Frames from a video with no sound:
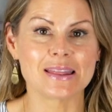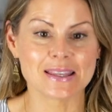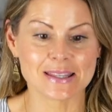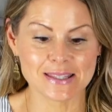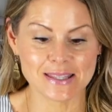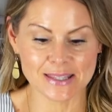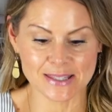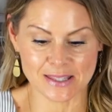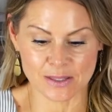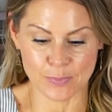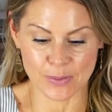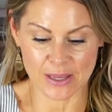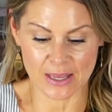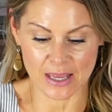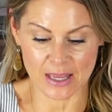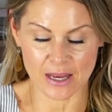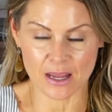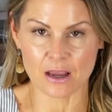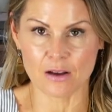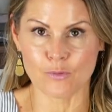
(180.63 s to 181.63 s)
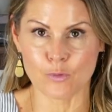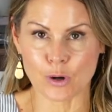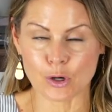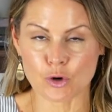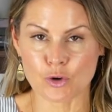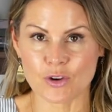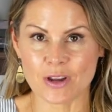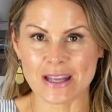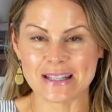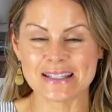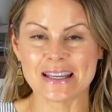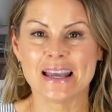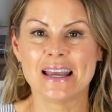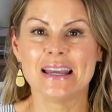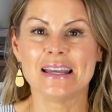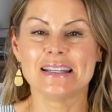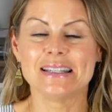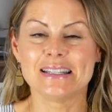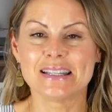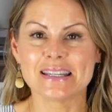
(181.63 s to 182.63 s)
this is the beginning of what creates
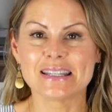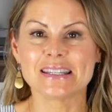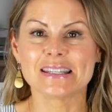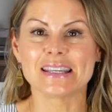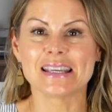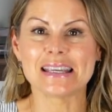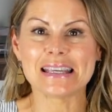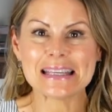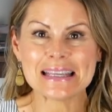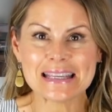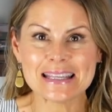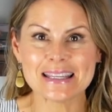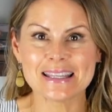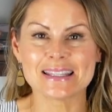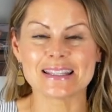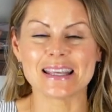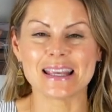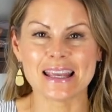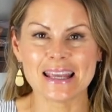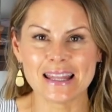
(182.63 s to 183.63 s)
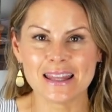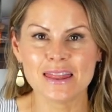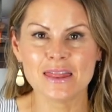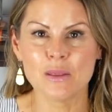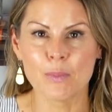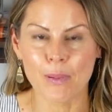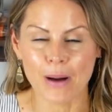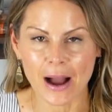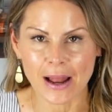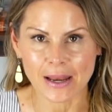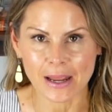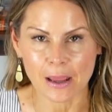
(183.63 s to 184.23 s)
dis-ease in the body.